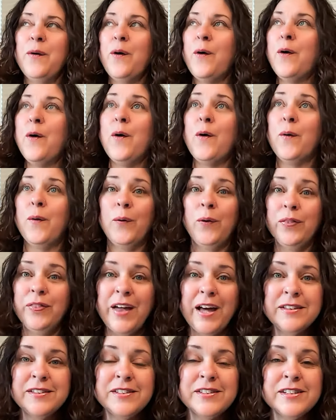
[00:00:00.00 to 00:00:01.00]
Oh,
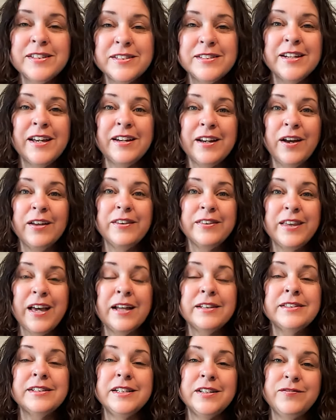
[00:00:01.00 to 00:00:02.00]
that's just a, a,
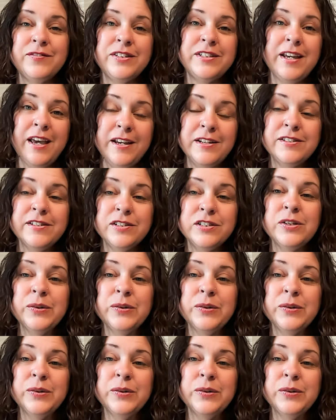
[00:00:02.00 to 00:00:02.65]
that's an invitation